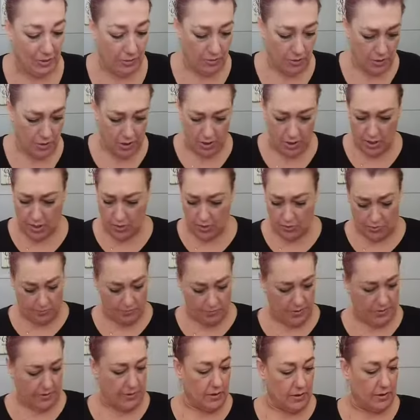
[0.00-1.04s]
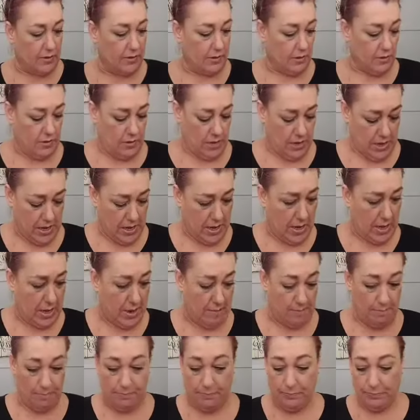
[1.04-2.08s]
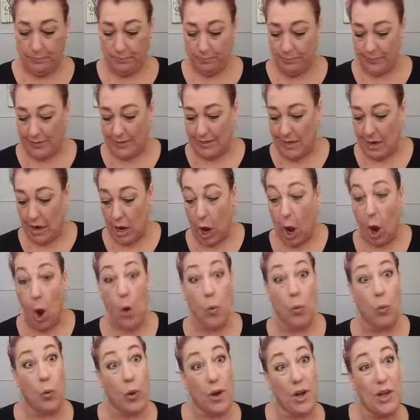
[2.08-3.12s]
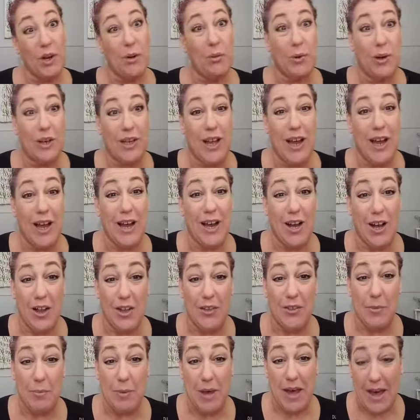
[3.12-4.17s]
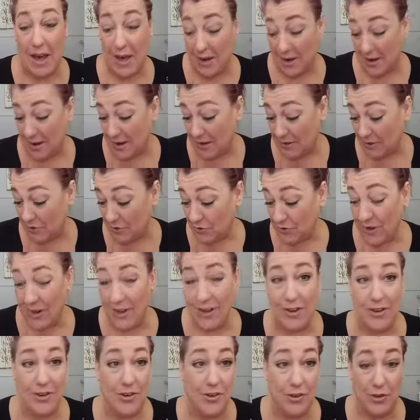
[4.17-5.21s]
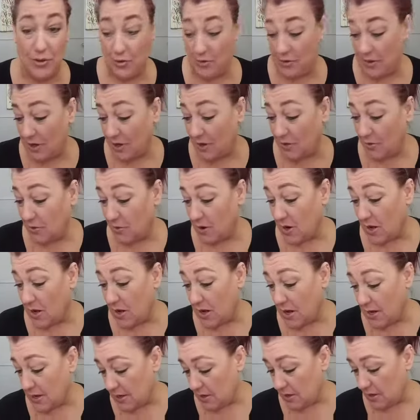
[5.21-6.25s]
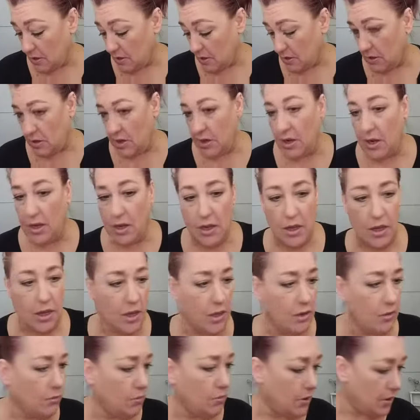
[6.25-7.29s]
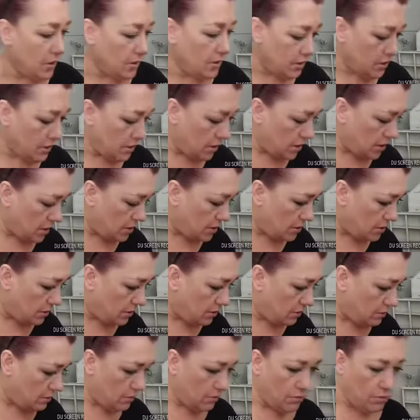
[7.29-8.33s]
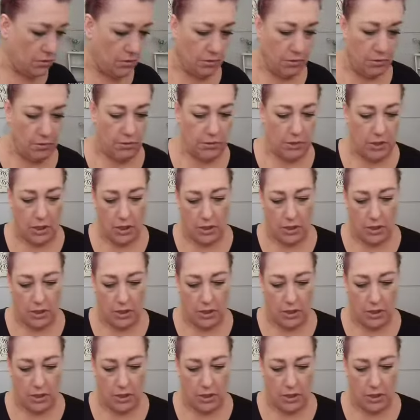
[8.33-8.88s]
what did I do with my stencil? We're going to rely on the bad eye to try to do the other eye. And where did I do? Hold